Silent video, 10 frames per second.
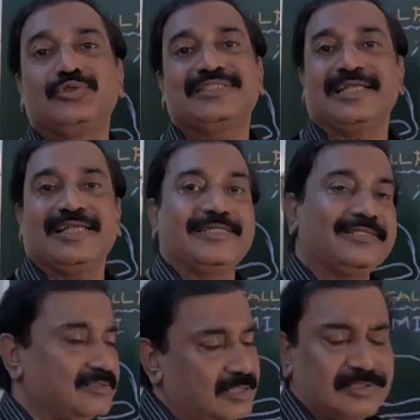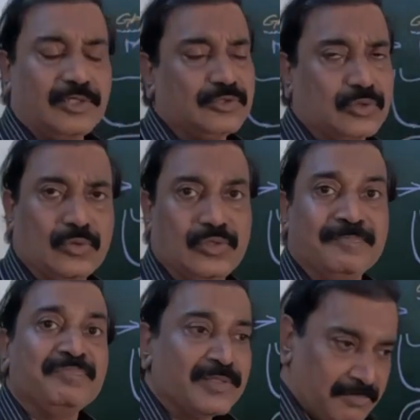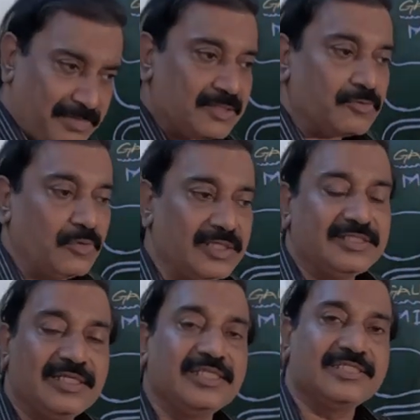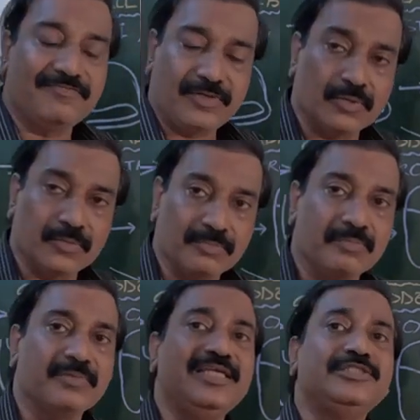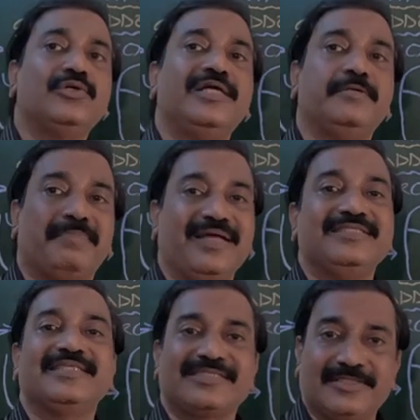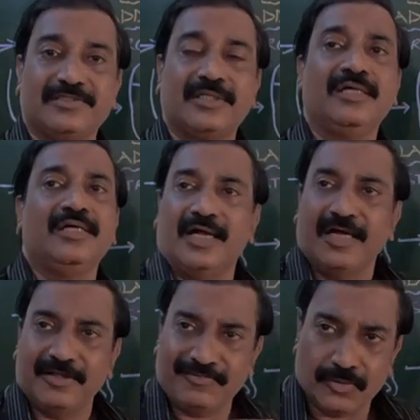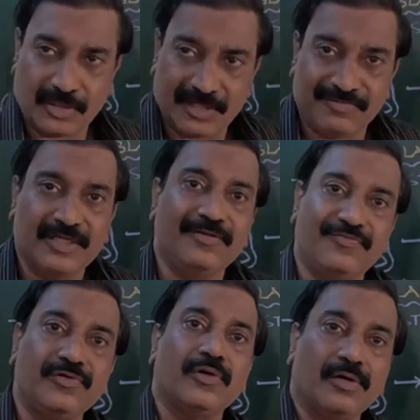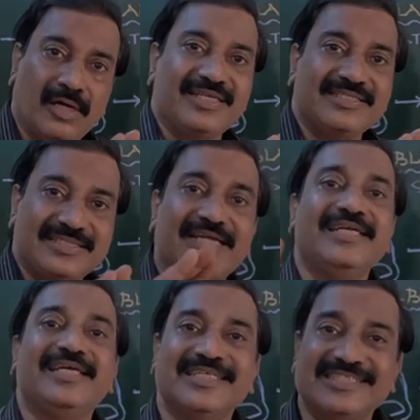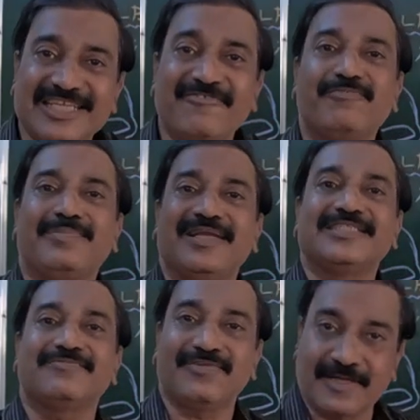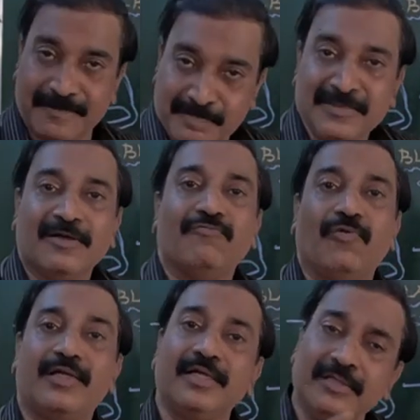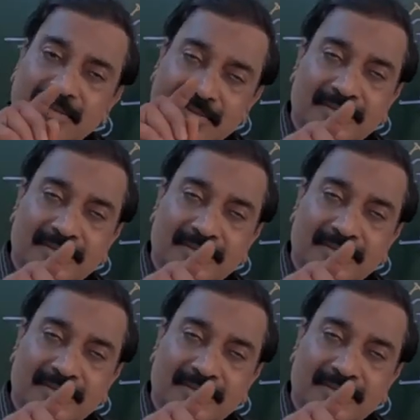to sunlight. That is also good. But only thing is, if you have knee joint pains, etc., and if you are not residing in a safe place for walking,